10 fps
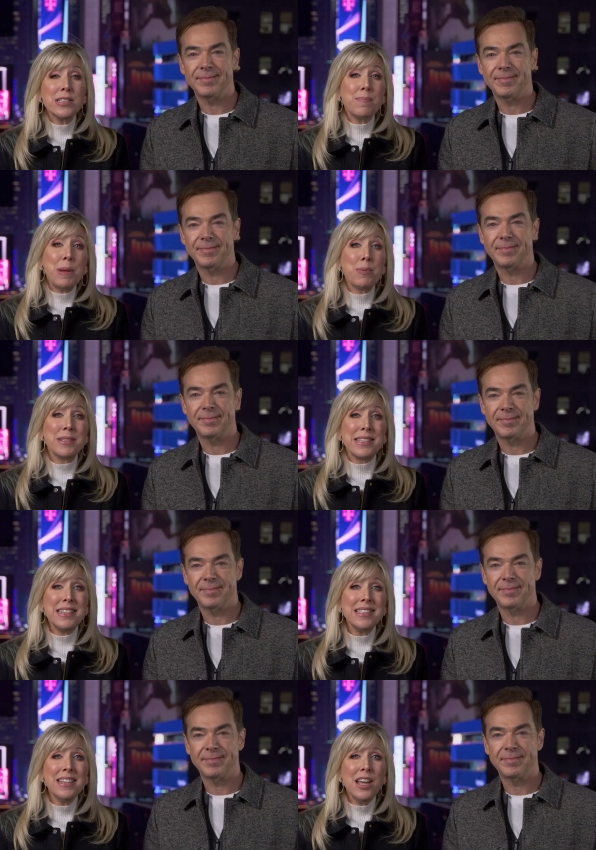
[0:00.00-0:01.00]
Speaker 1: to be
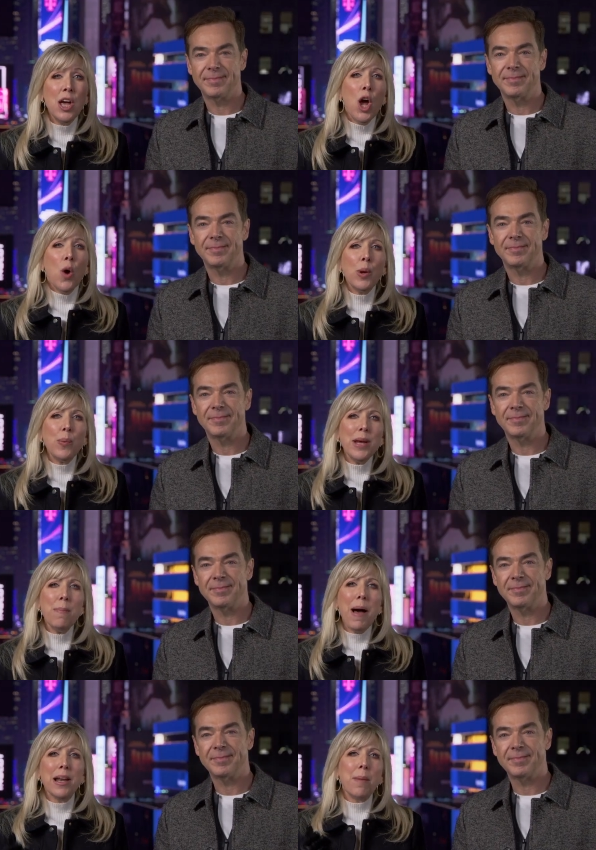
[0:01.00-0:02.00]
presented. We read
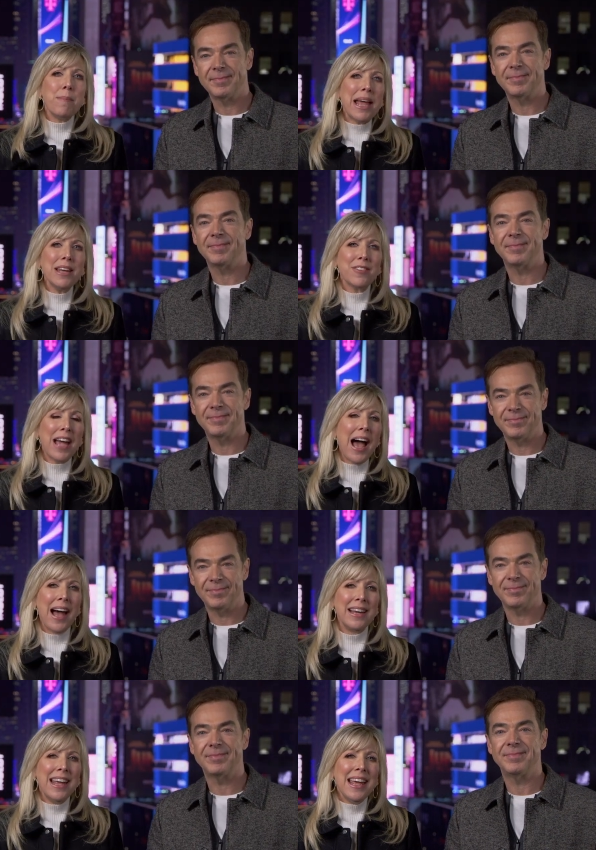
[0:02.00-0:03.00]
about a man of
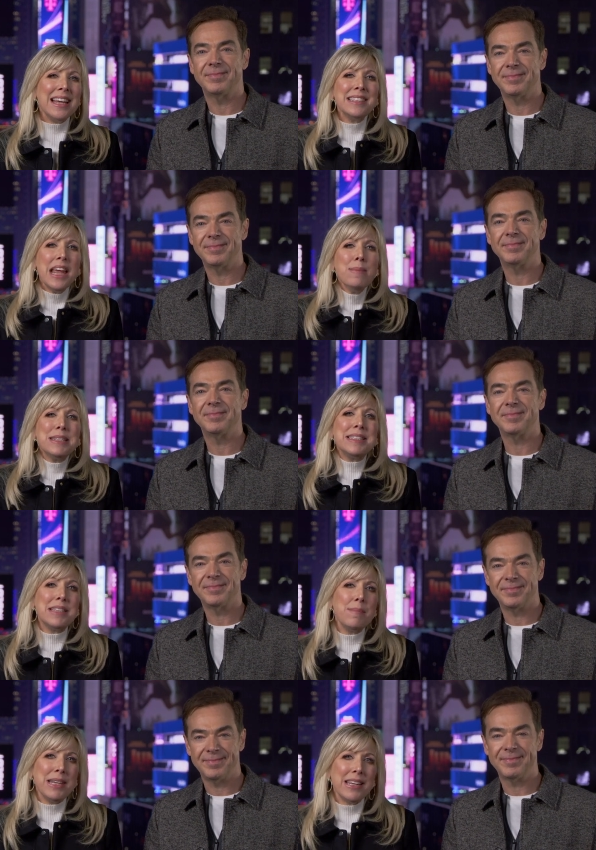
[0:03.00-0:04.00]
God. His name is
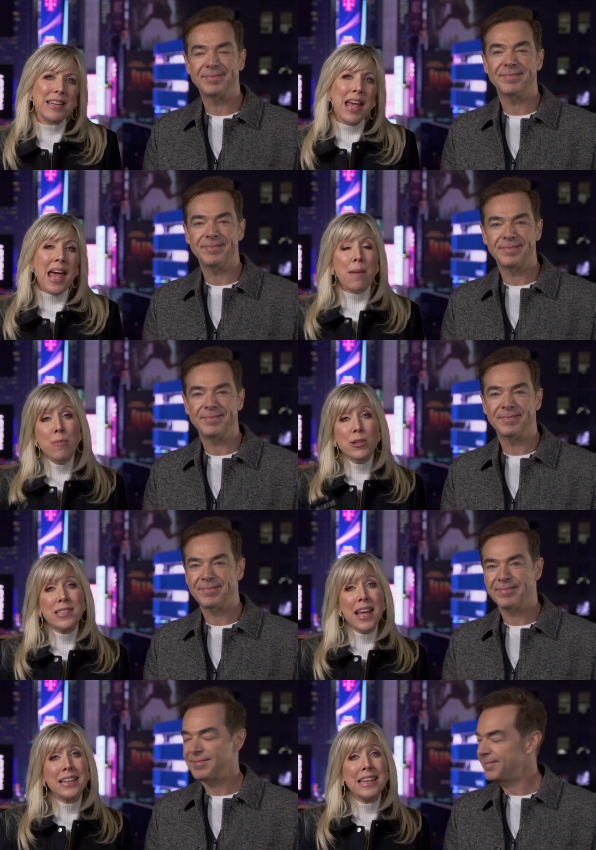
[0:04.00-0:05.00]
Simeon, and most
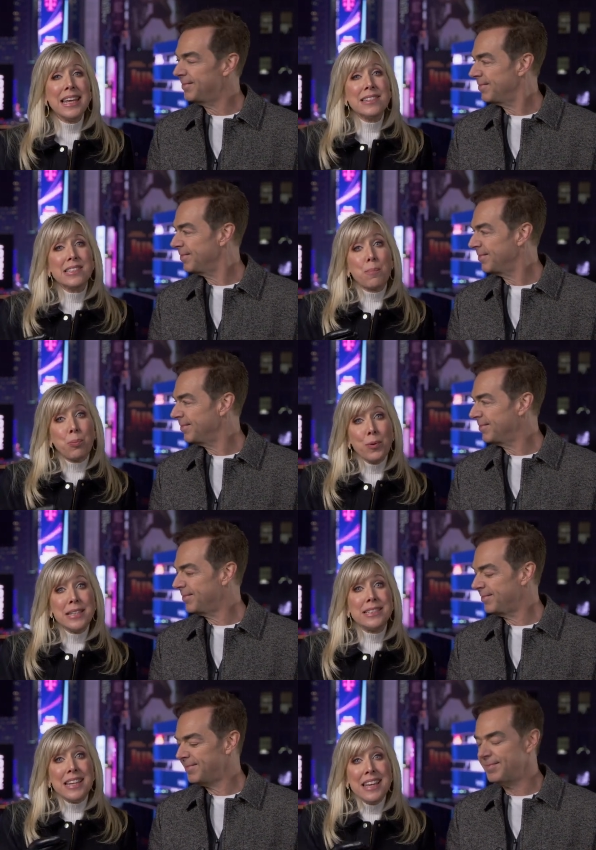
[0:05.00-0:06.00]
likely he's the
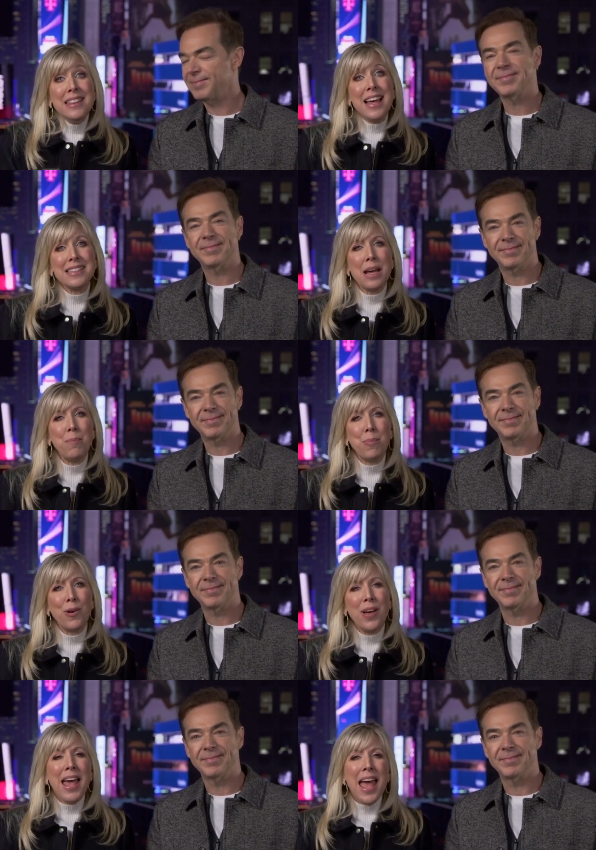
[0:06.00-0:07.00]
priest in that
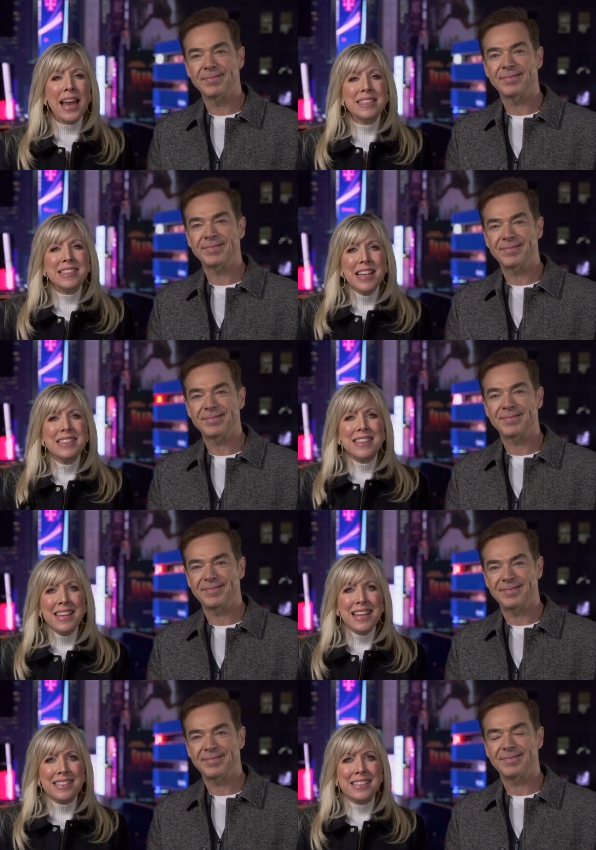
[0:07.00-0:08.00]
temple. And it says
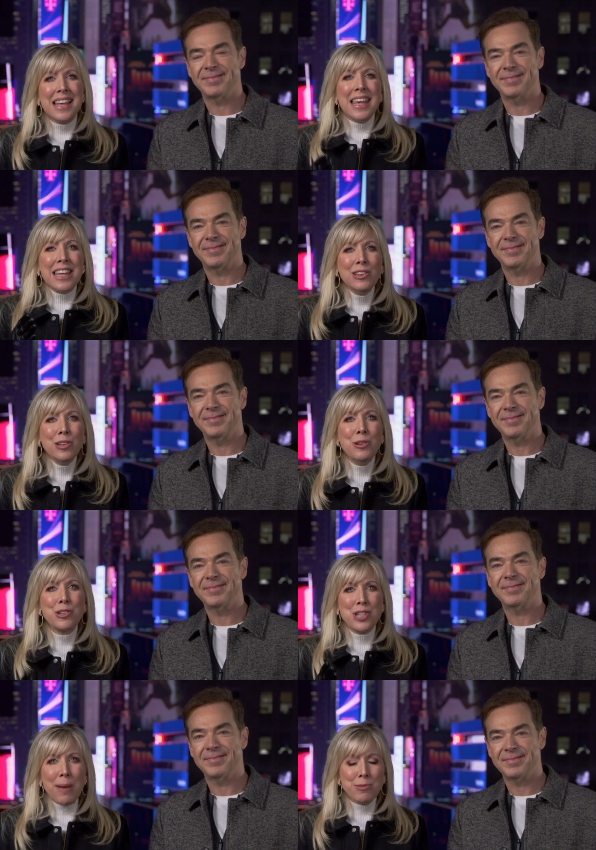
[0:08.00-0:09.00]
this in Luke
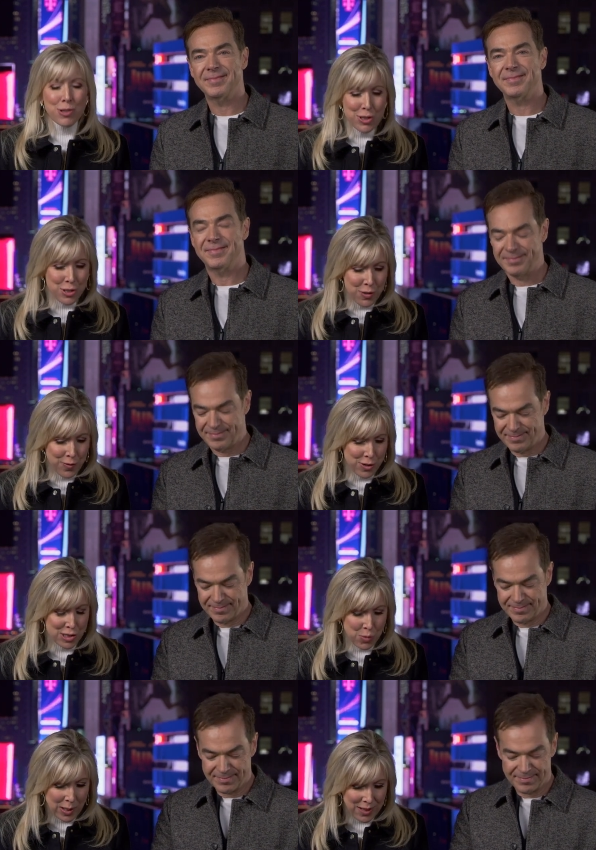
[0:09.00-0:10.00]
chapter 2 verse
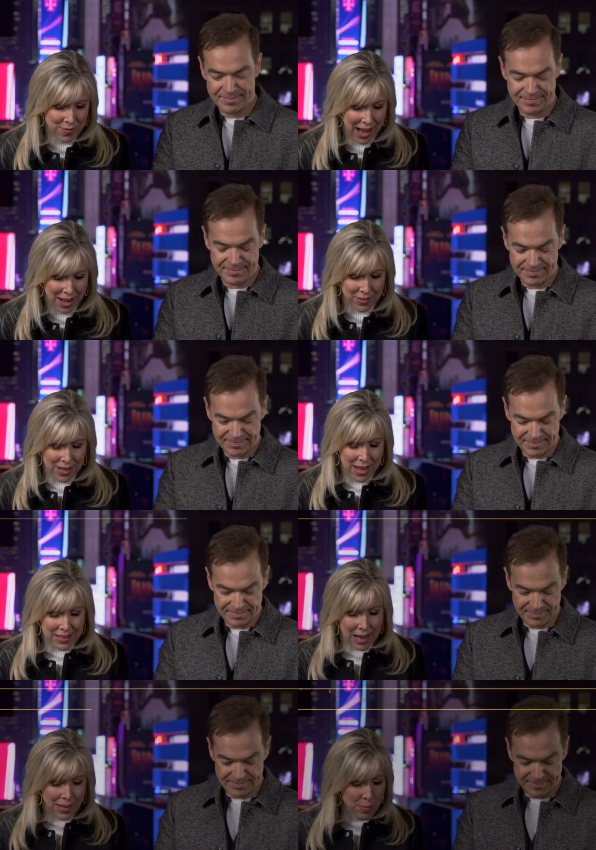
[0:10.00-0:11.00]
25.
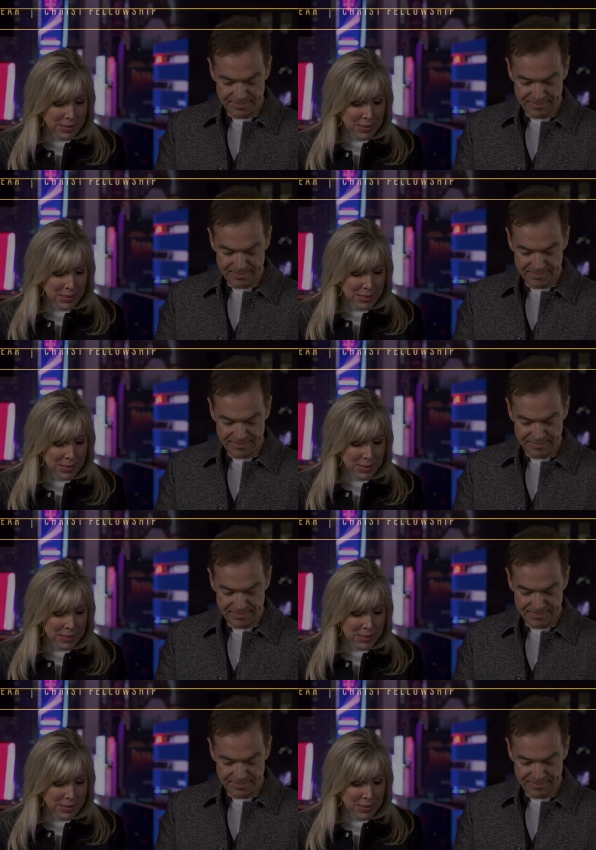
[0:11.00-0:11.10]
Now there